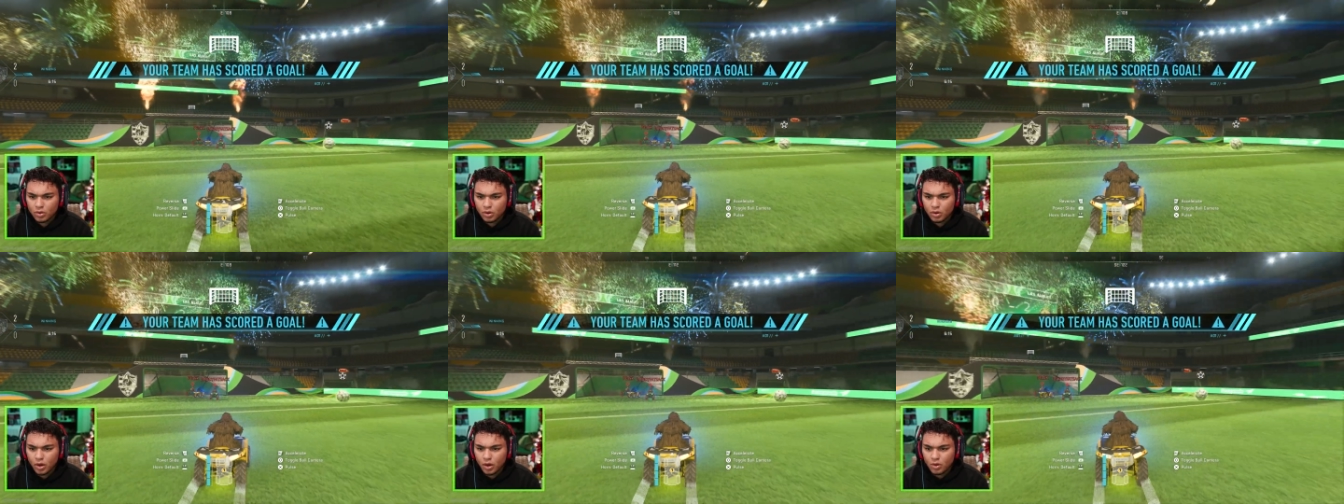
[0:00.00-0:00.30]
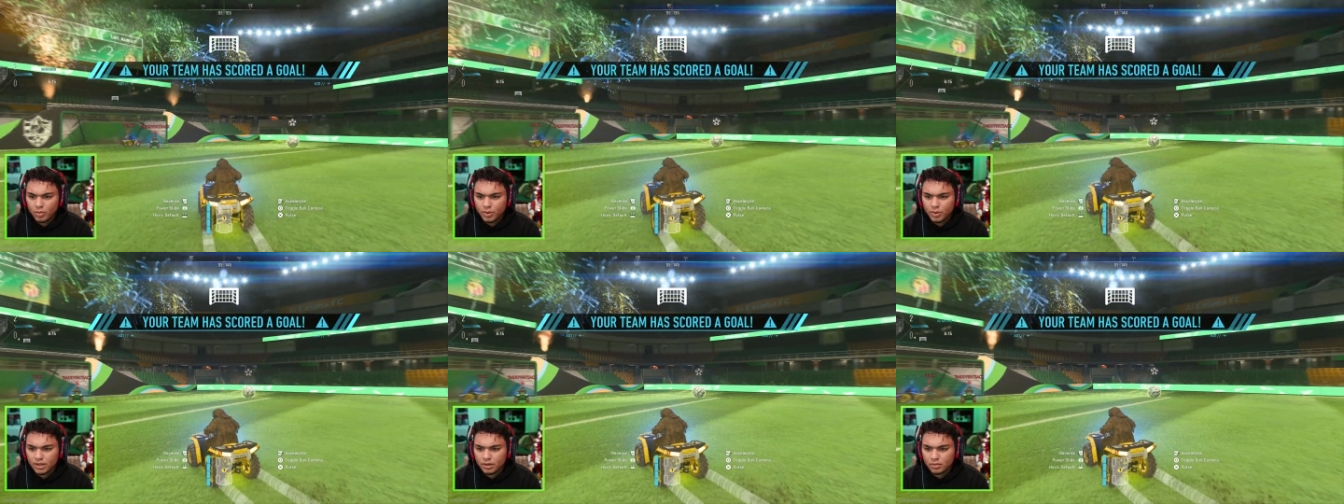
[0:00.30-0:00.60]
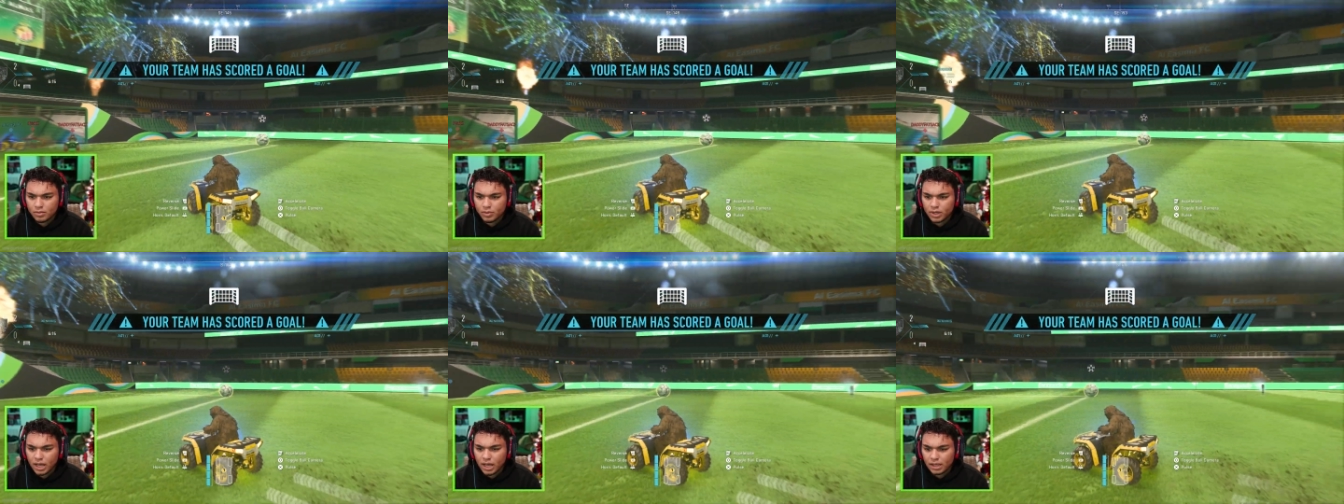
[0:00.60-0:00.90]
Oh,
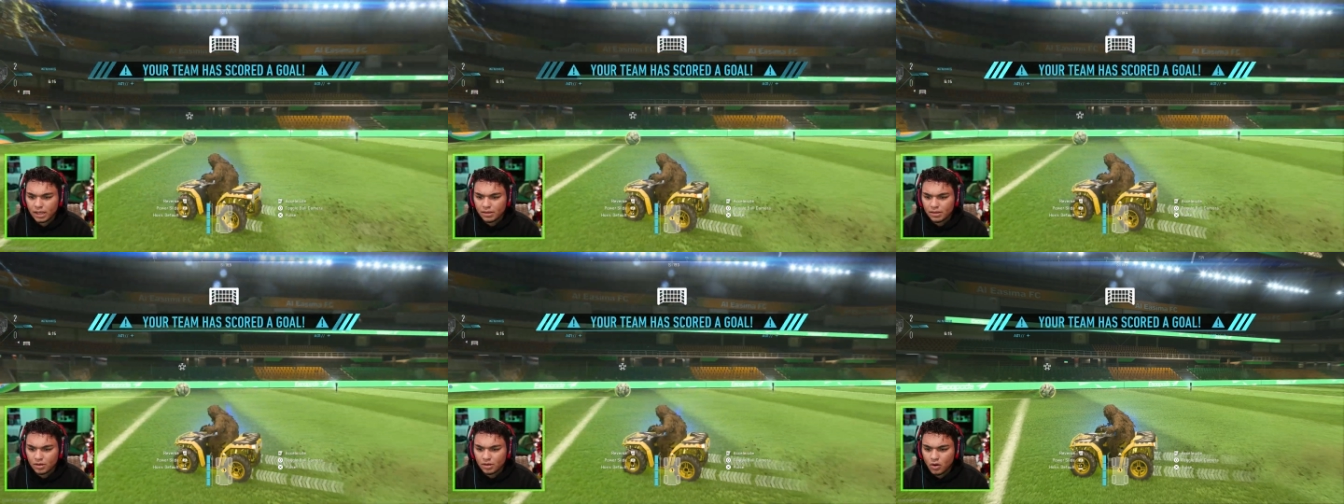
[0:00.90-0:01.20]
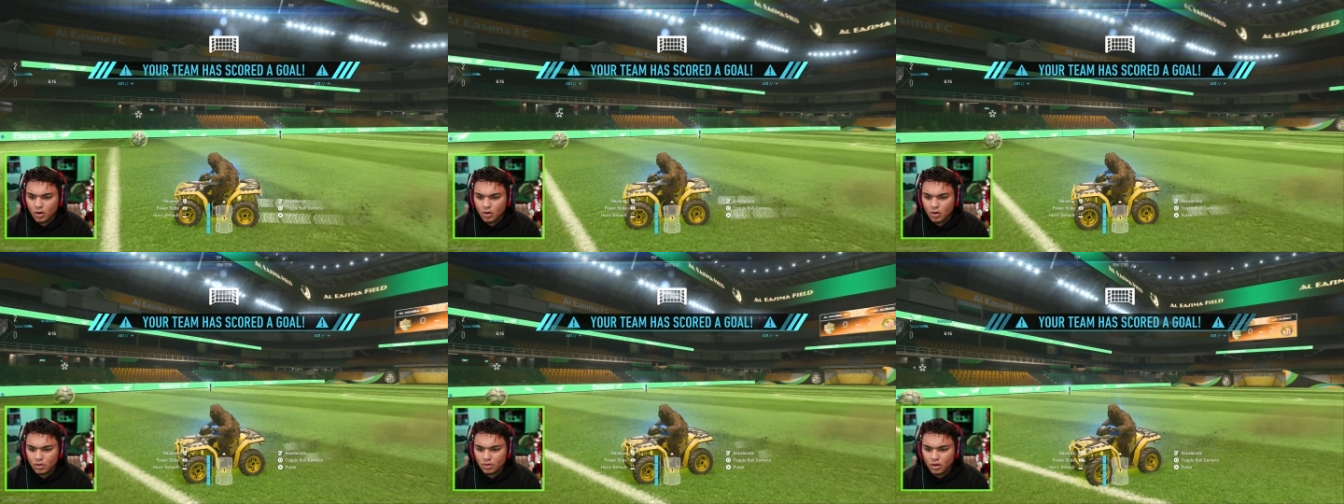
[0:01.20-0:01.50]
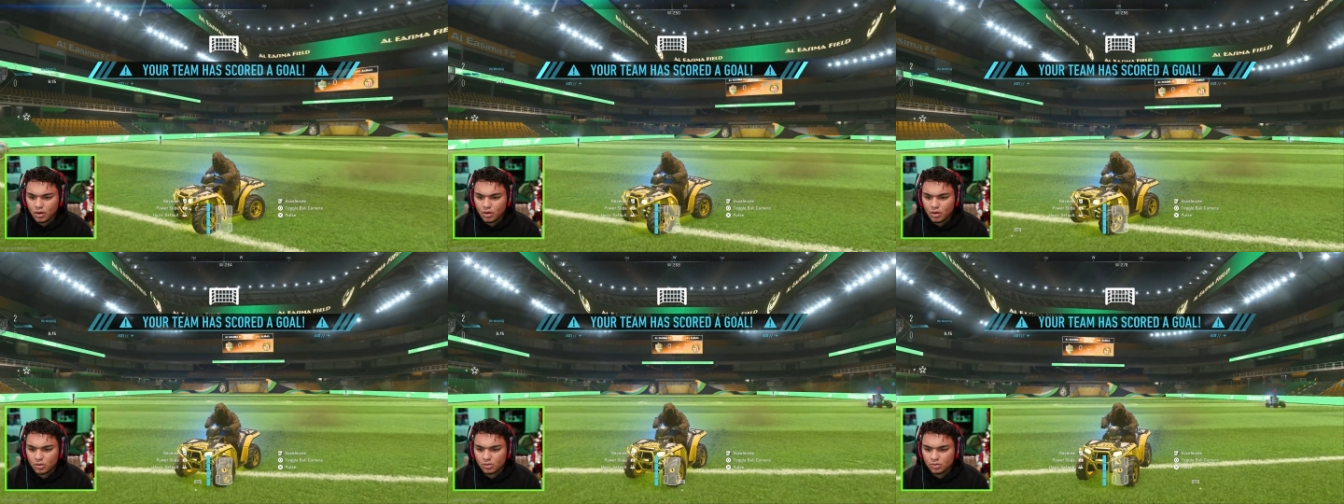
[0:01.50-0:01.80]
we, we got the goal
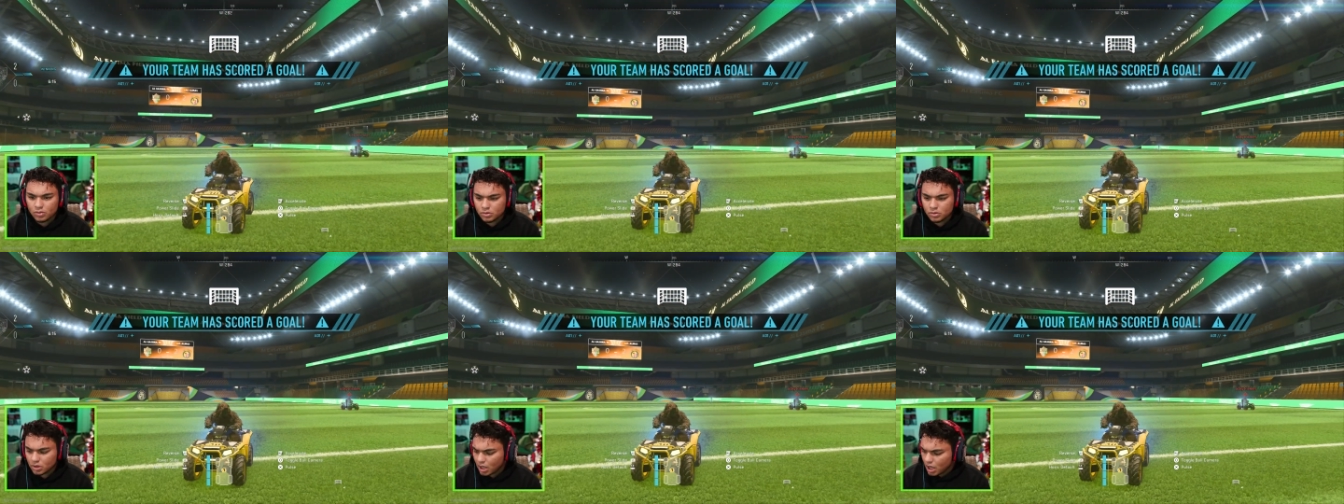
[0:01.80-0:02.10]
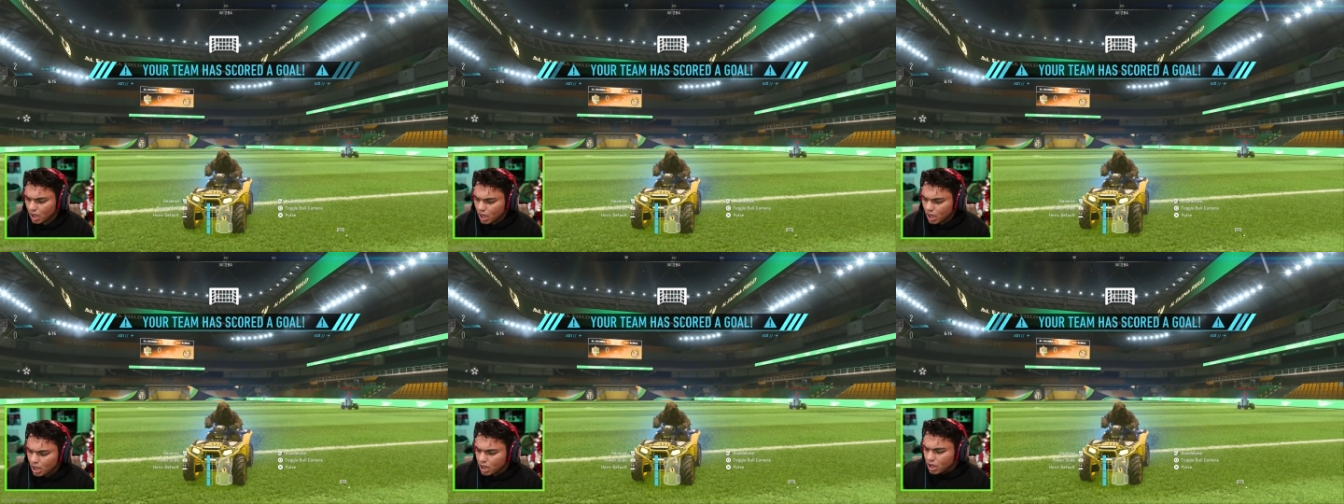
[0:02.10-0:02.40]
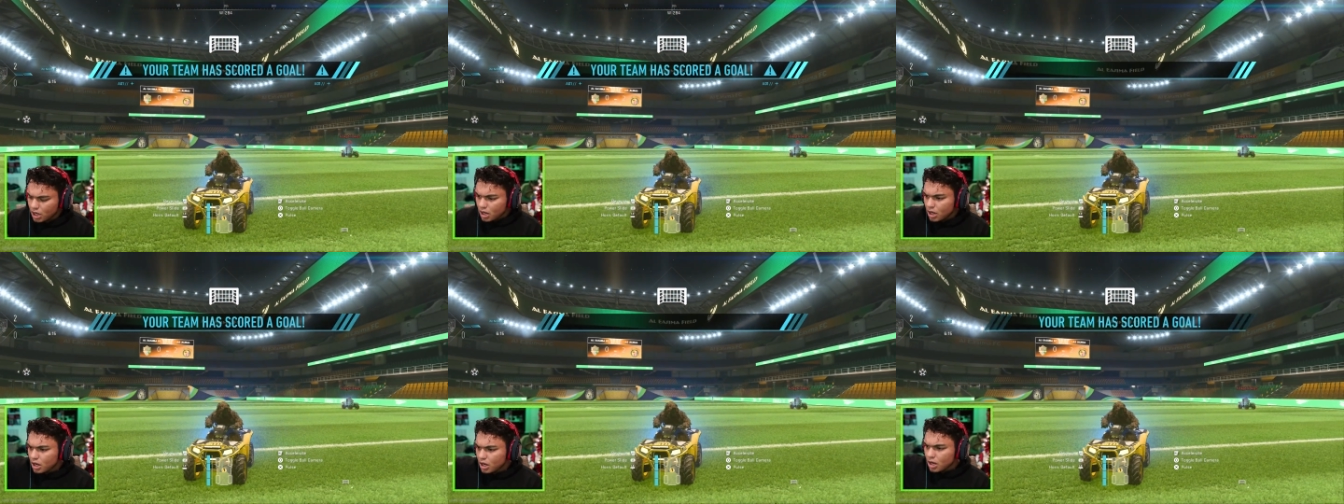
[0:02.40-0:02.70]
though.
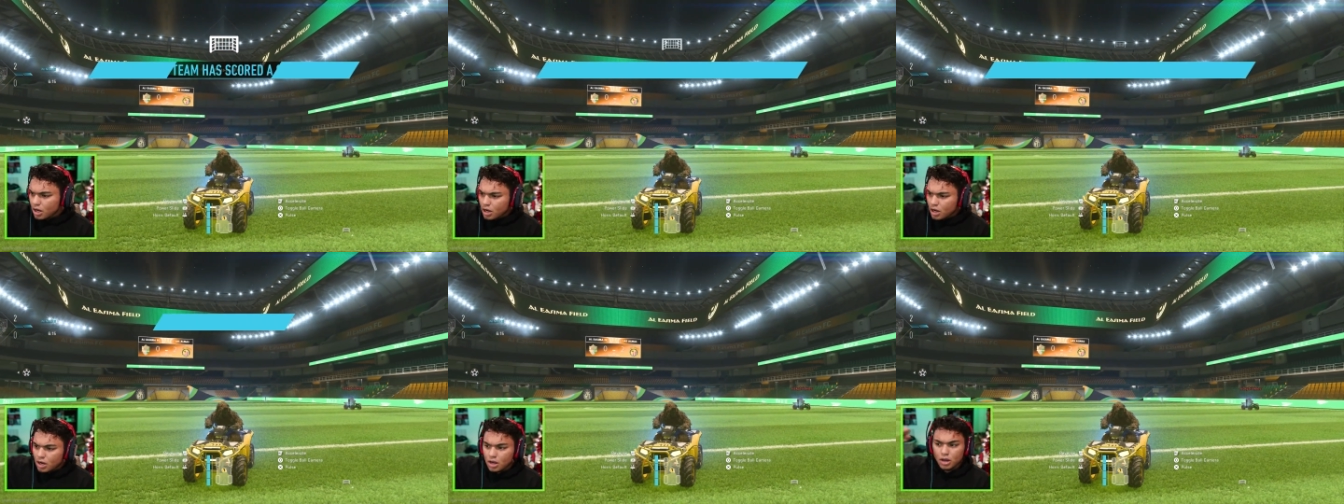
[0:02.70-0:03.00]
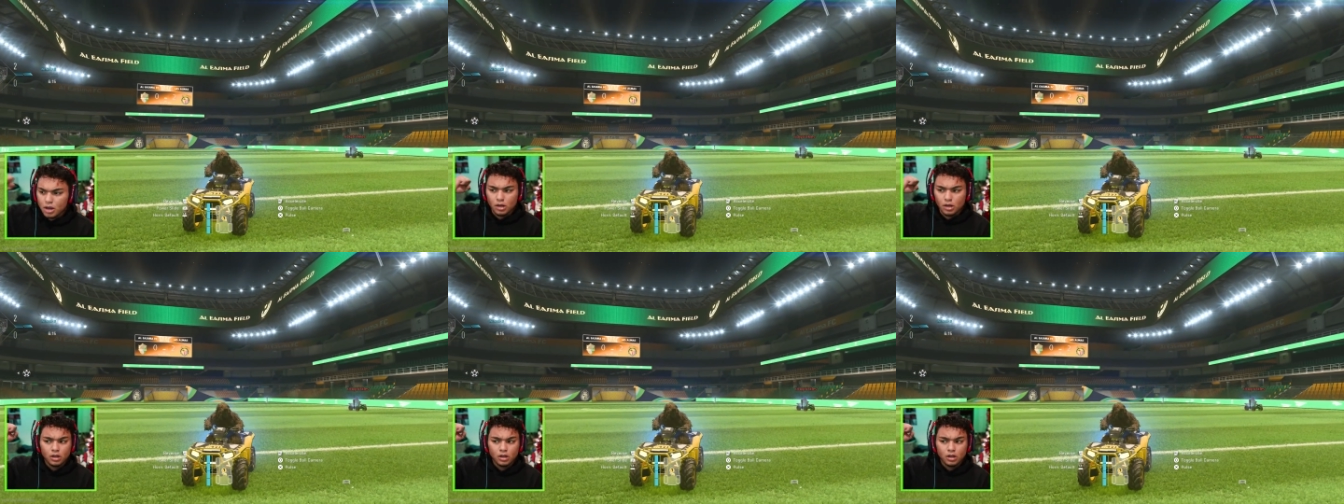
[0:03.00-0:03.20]
Hey!